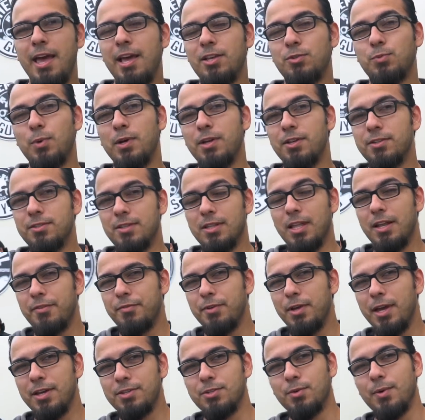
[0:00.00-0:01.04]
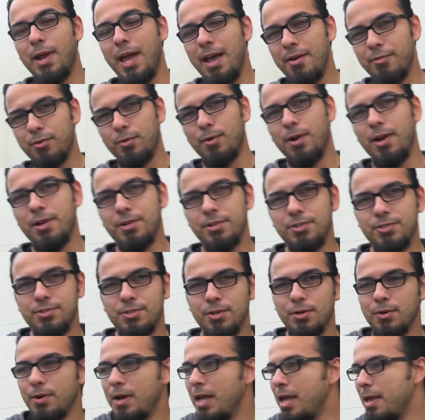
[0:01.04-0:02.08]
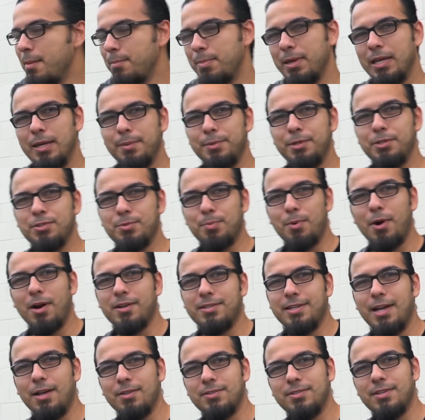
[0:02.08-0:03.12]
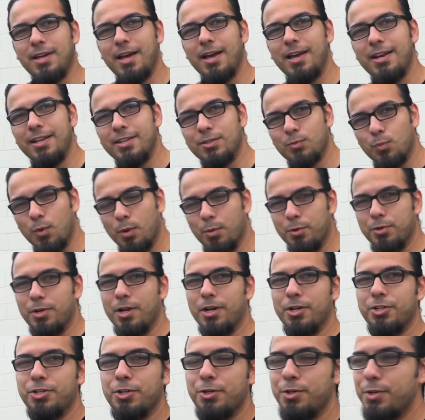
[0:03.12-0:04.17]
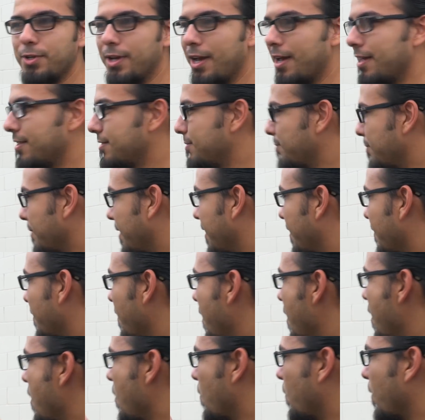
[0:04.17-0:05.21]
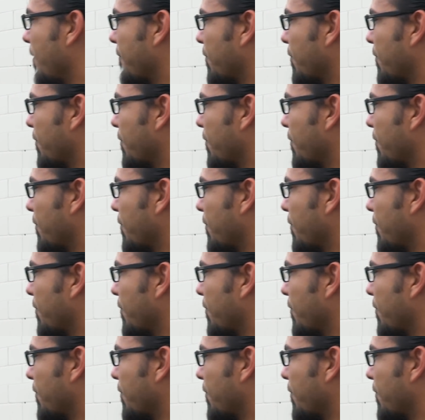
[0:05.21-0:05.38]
as well as a lot of you guys don't have garages, so being able to use the products outside is what we're trying to show you guys. But now we